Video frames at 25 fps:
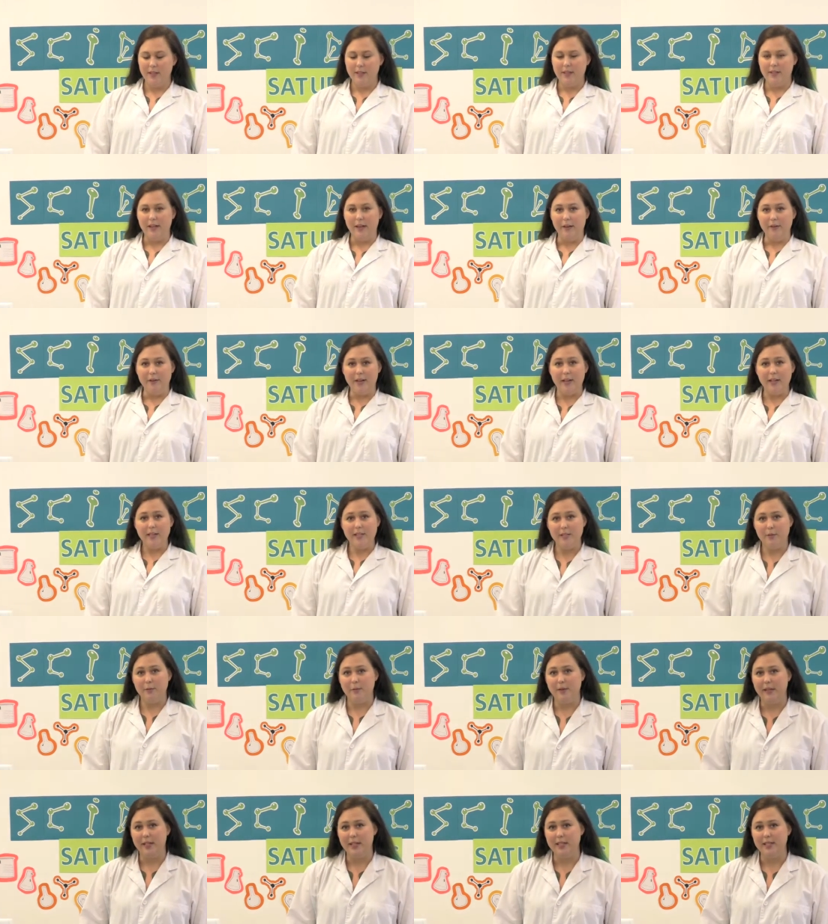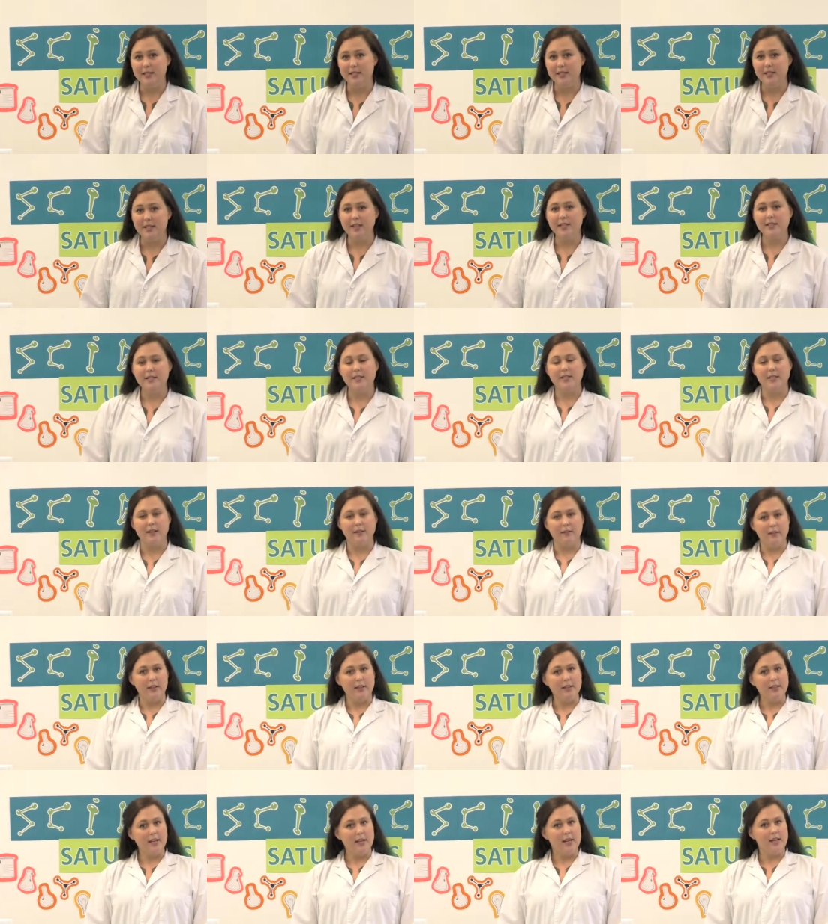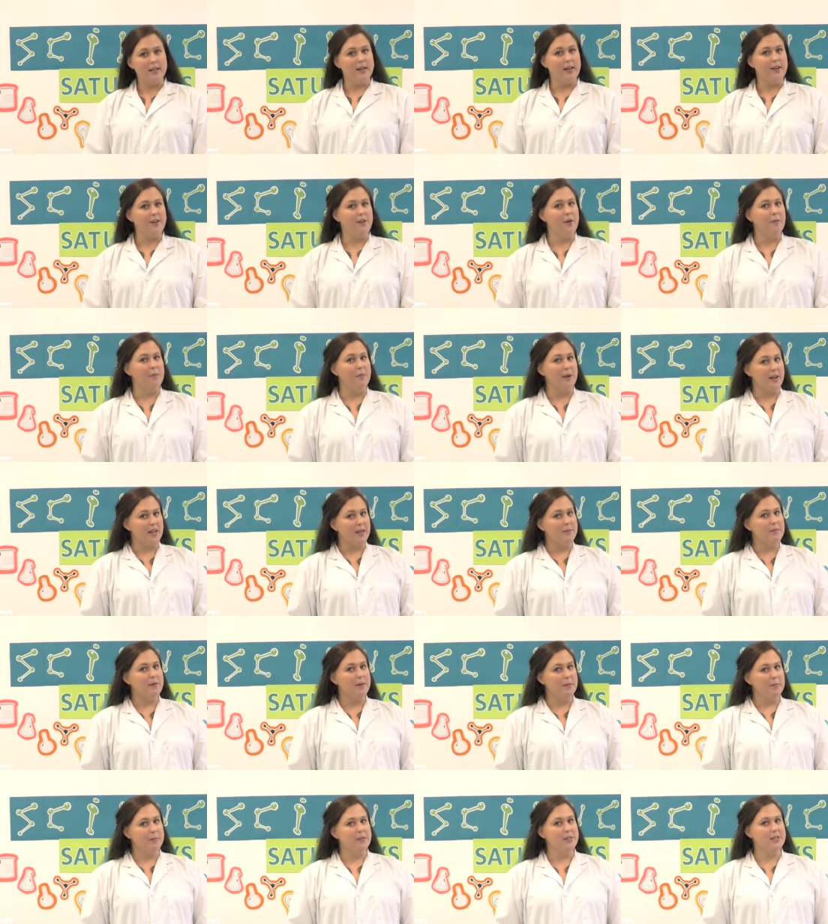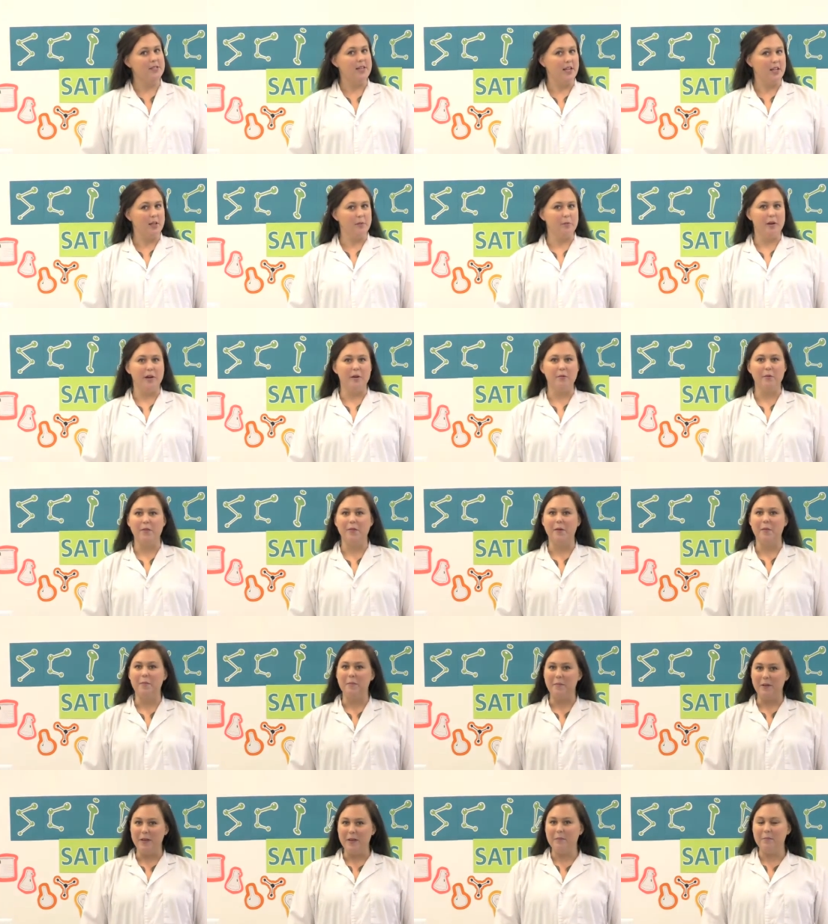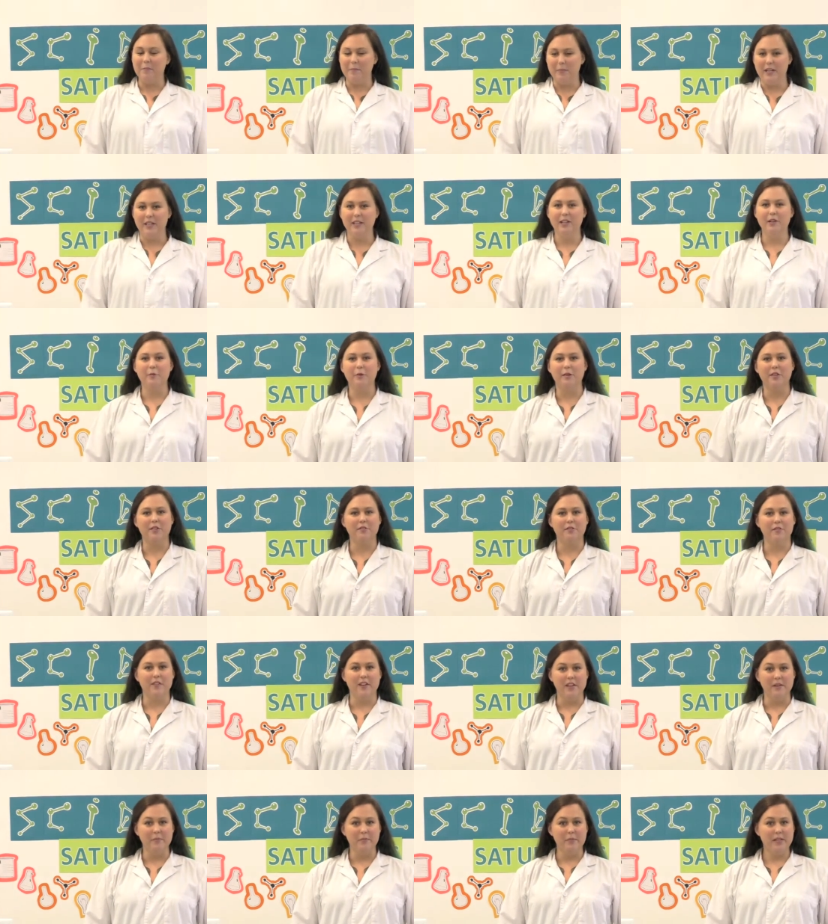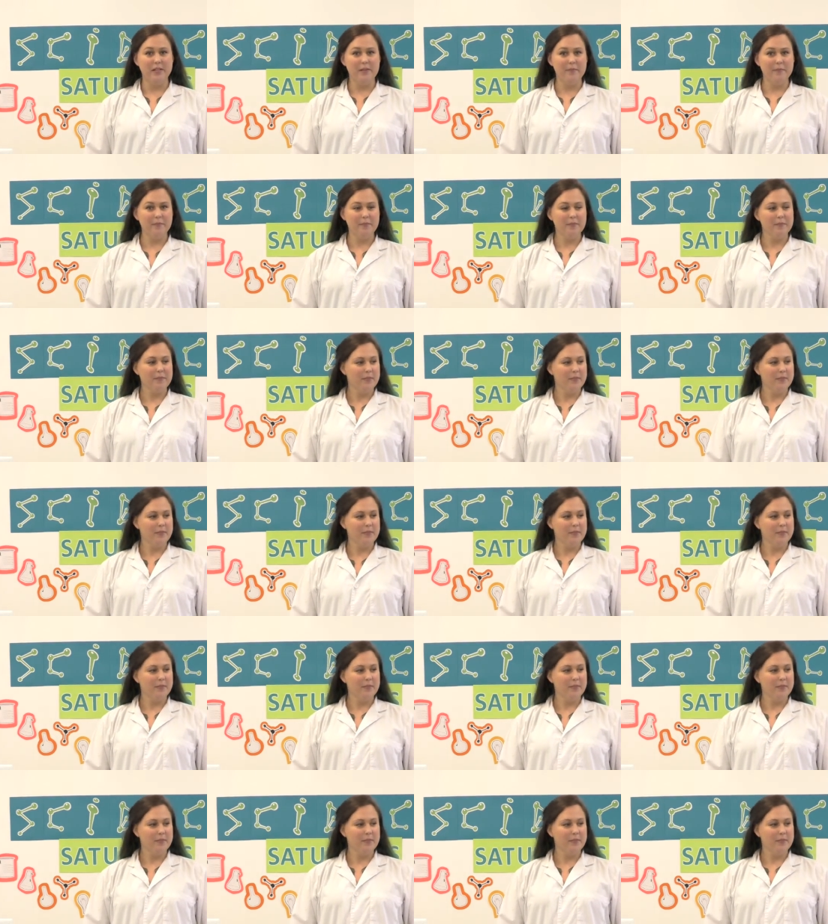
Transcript: Now next week is Thanksgiving, and I know many people celebrate with a big meal with family.